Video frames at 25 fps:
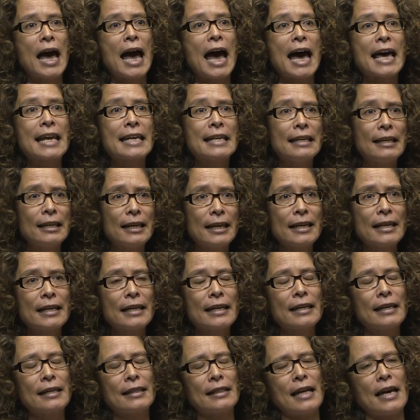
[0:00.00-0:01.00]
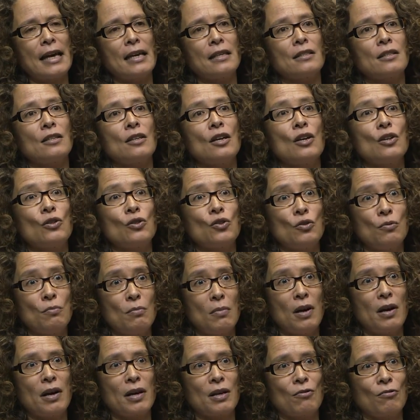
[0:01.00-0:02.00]
and linking that to
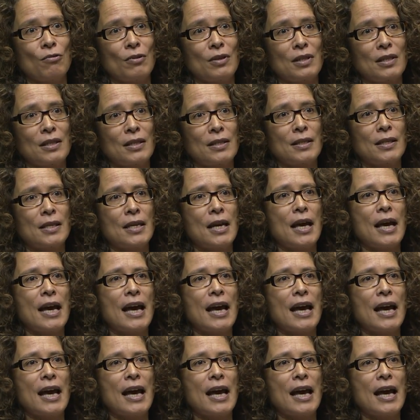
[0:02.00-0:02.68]
migrants,